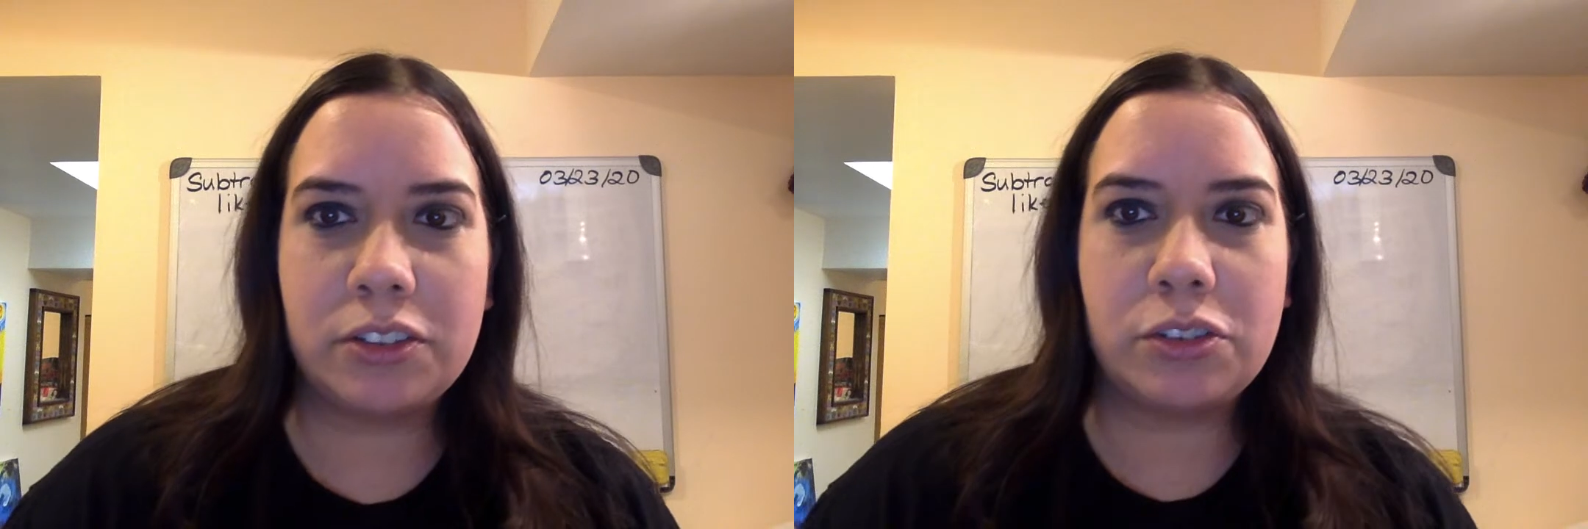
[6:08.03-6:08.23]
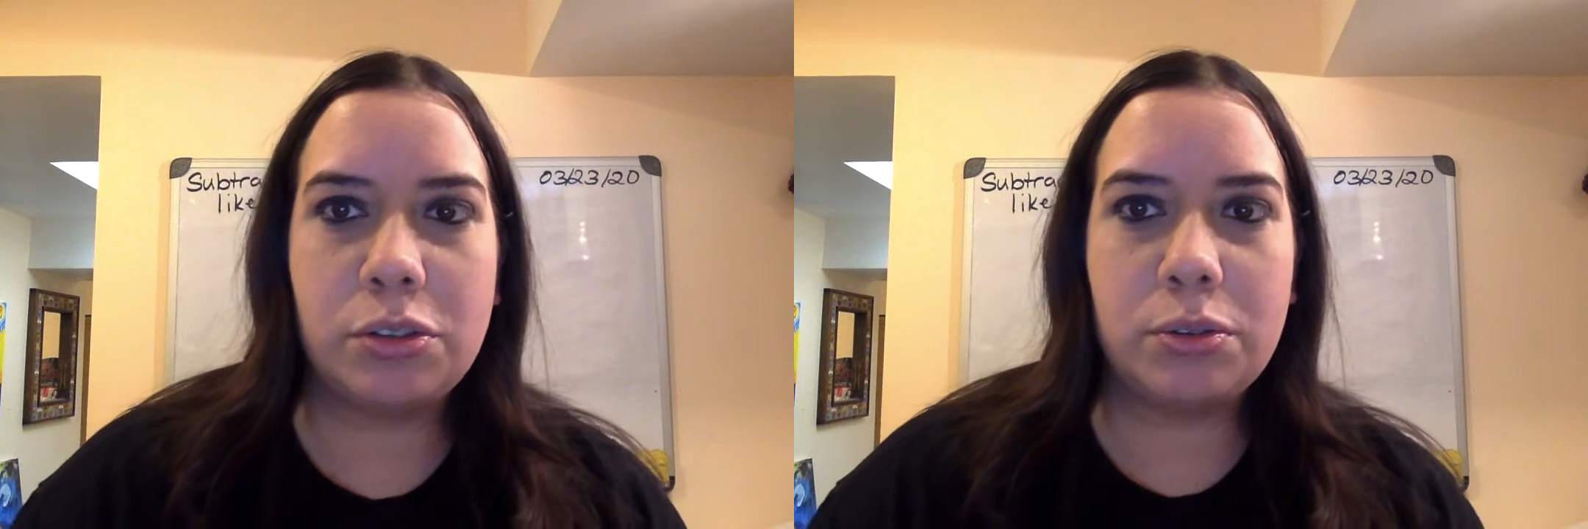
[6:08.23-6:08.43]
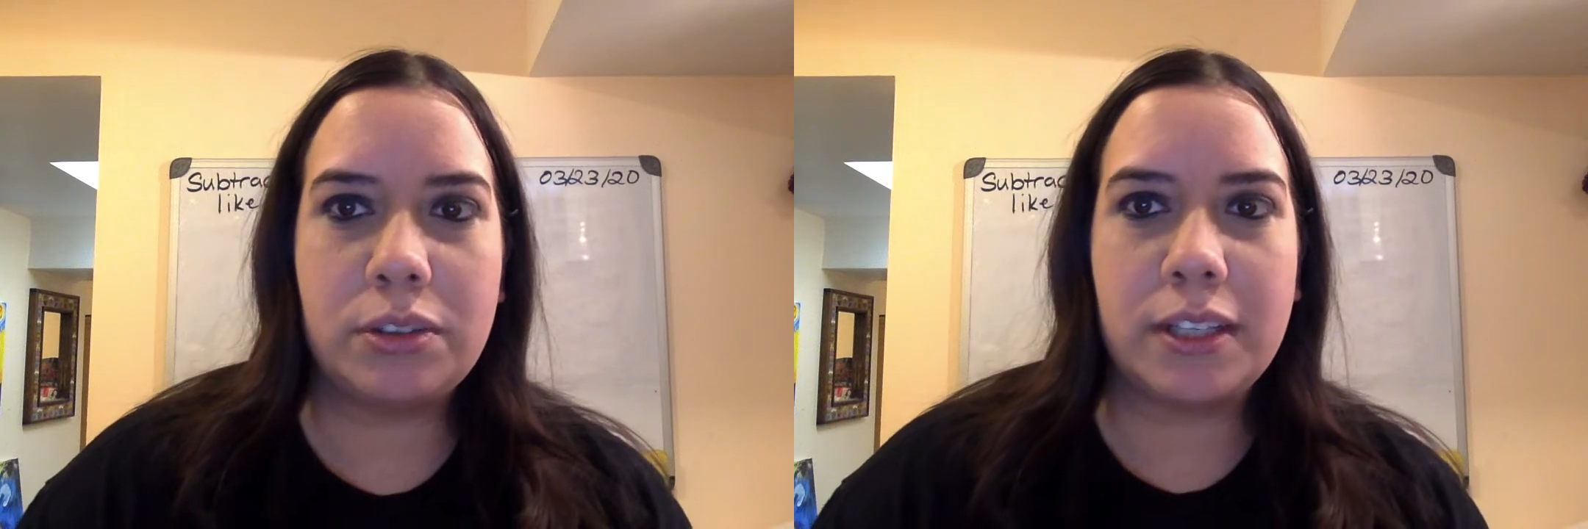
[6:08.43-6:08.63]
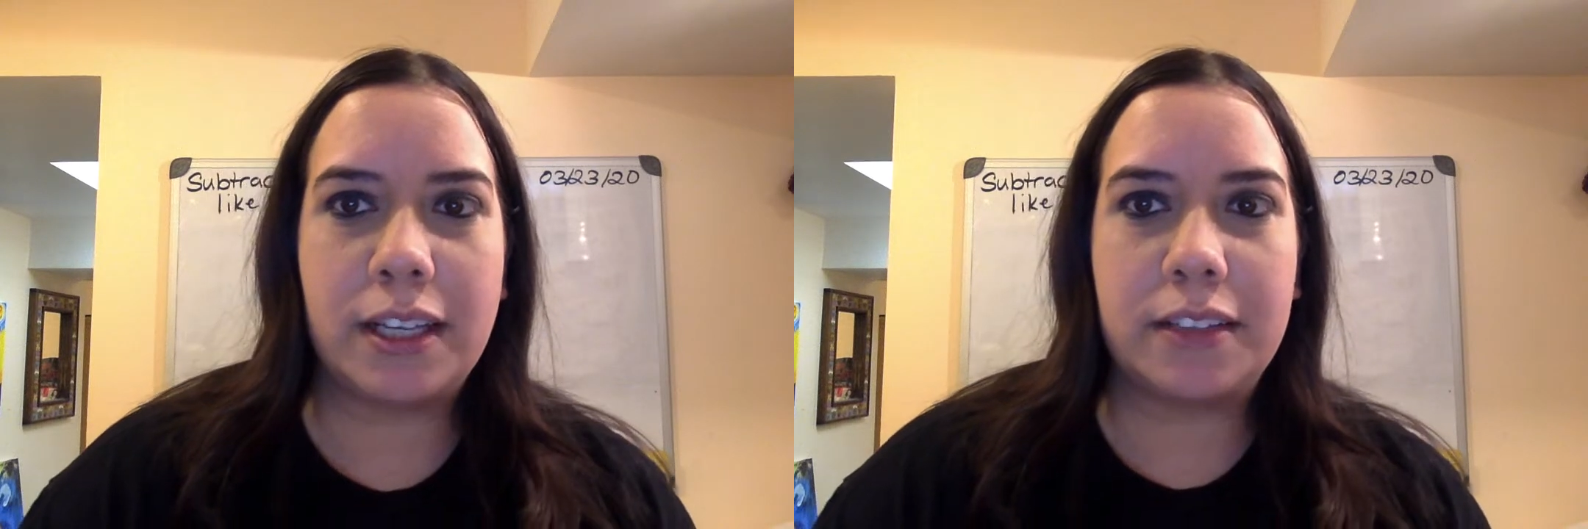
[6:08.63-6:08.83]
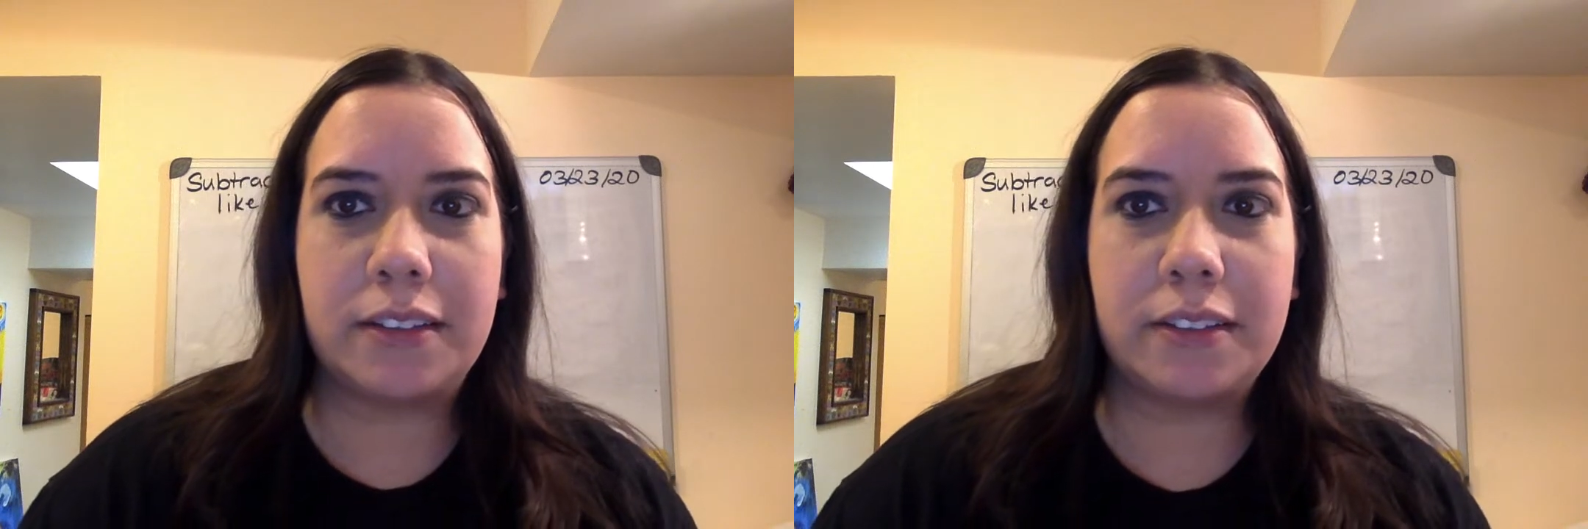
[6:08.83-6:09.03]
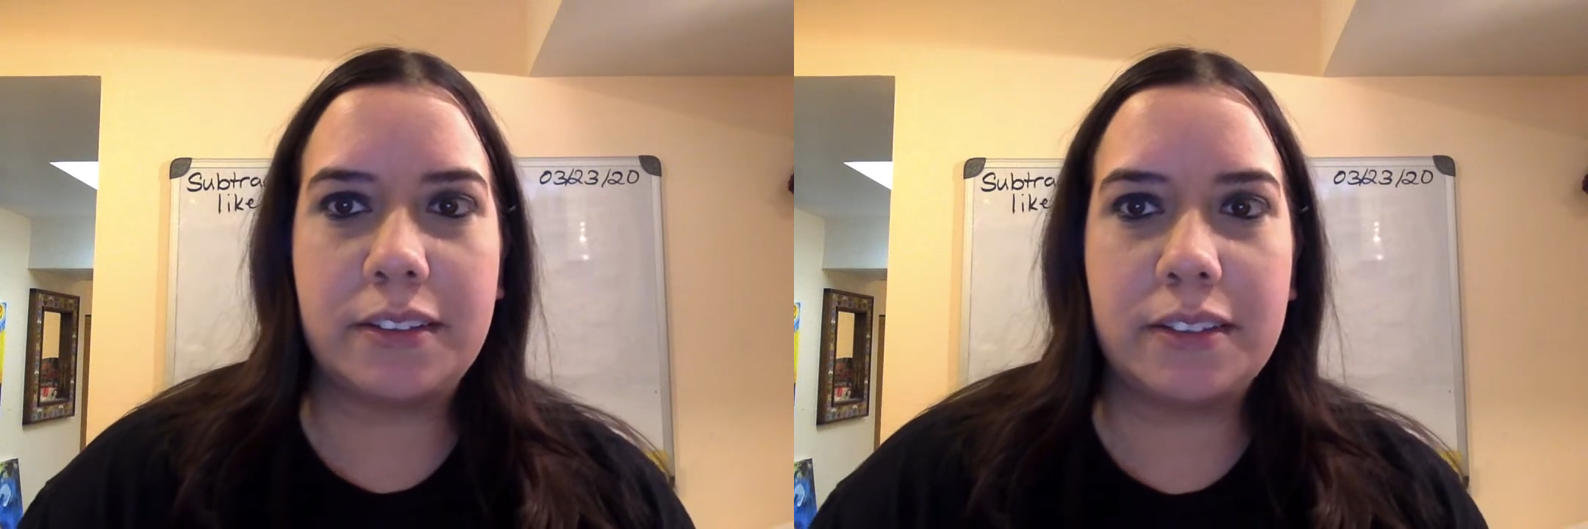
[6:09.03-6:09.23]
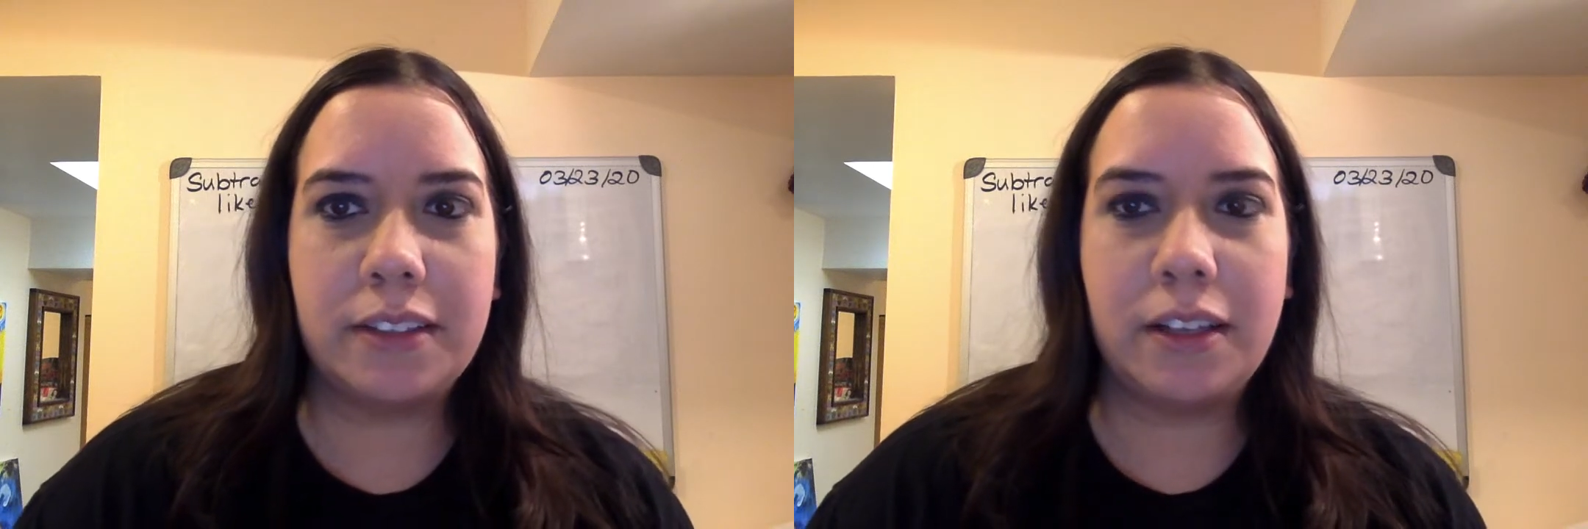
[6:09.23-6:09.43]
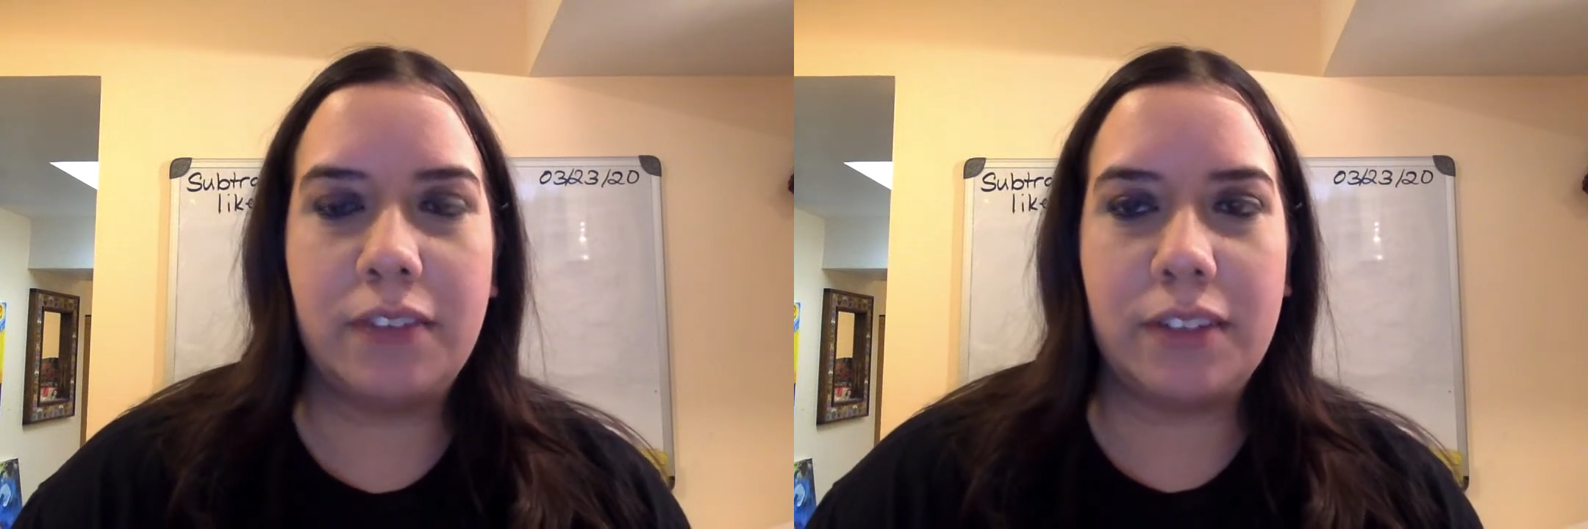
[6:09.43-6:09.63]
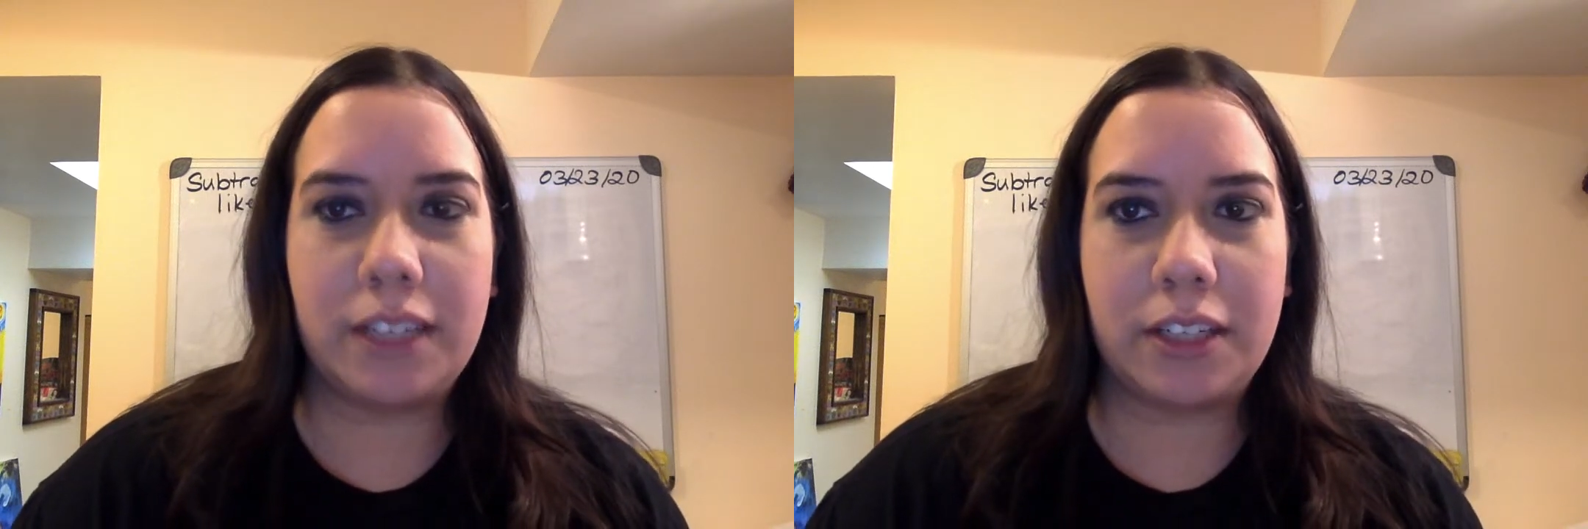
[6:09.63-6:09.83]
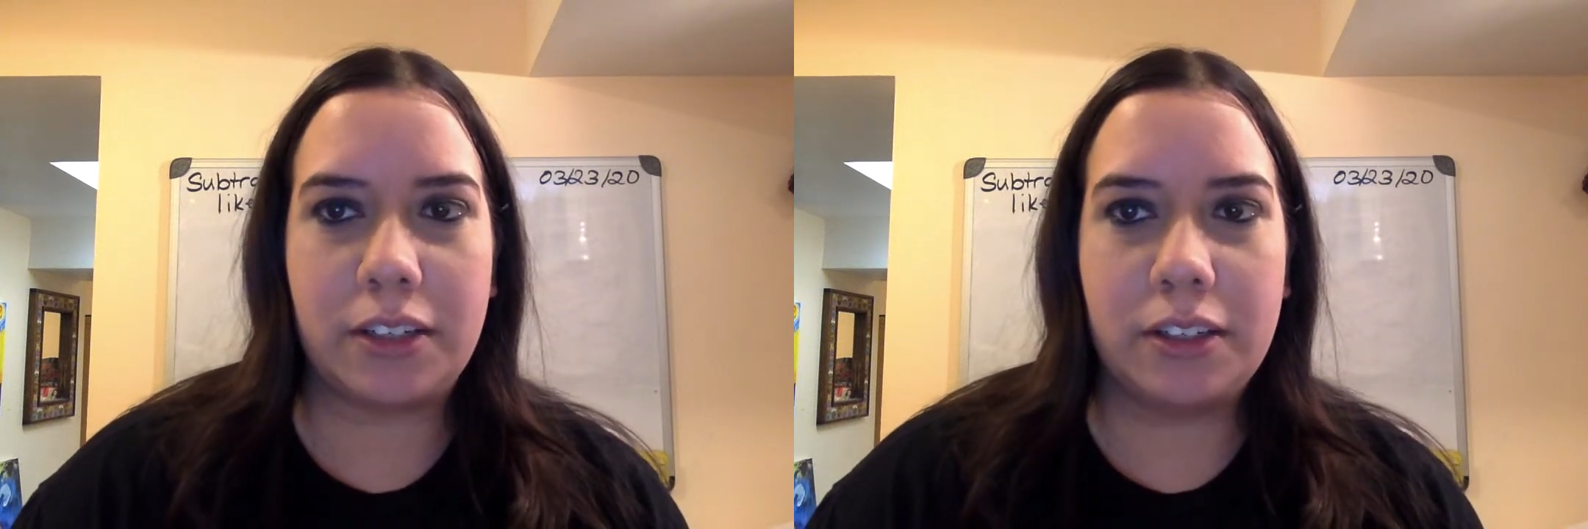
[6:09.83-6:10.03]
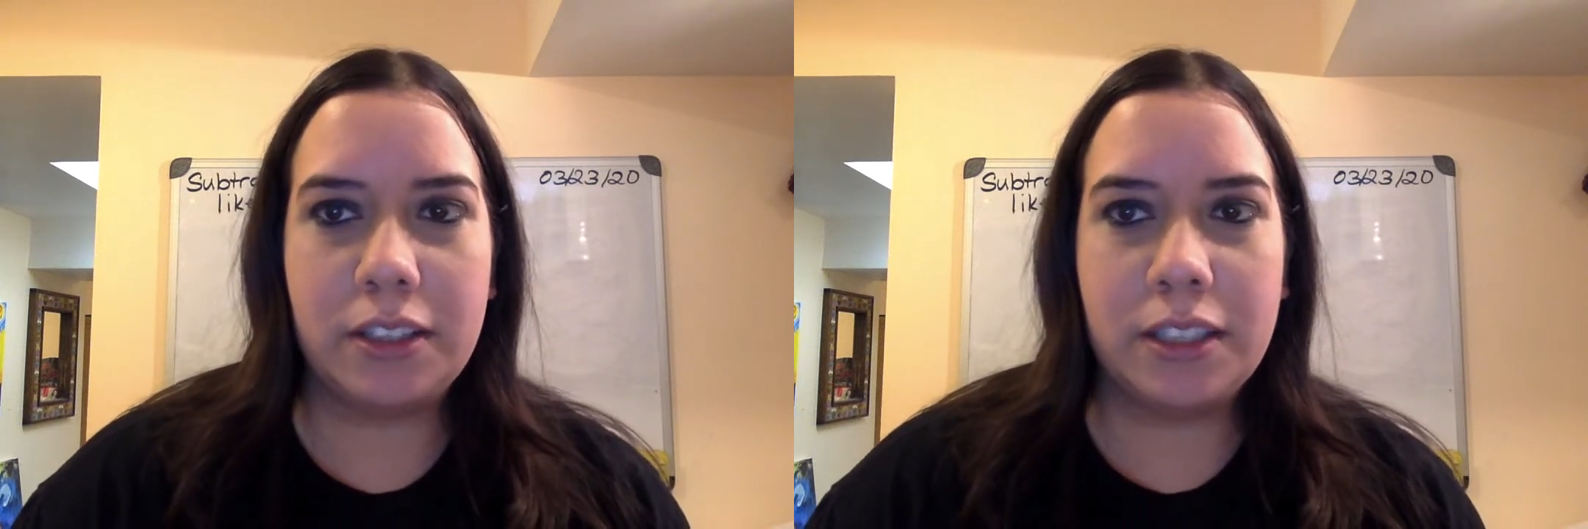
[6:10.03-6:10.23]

2/10 of a liter.